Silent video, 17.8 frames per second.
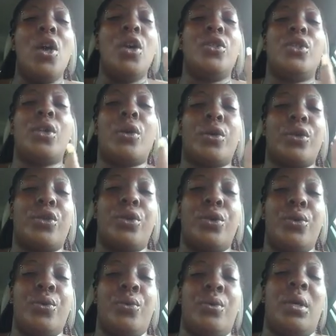So the
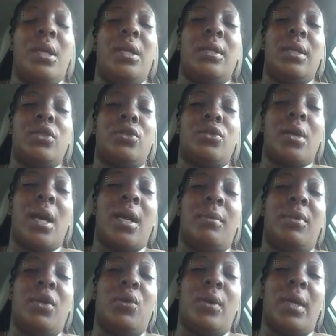two that's trying to
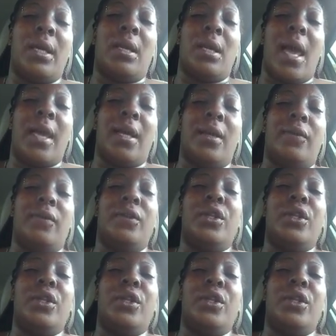be granted life.